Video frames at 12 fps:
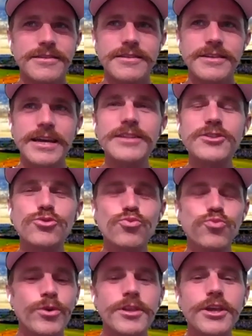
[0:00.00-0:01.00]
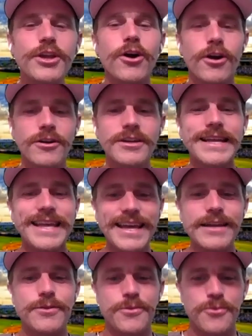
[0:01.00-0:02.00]
it's really hard to
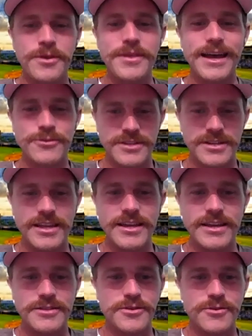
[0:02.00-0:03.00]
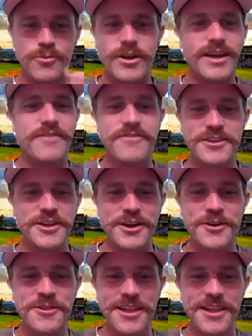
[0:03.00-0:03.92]
get 3,000 hits or whatever, you know? Like,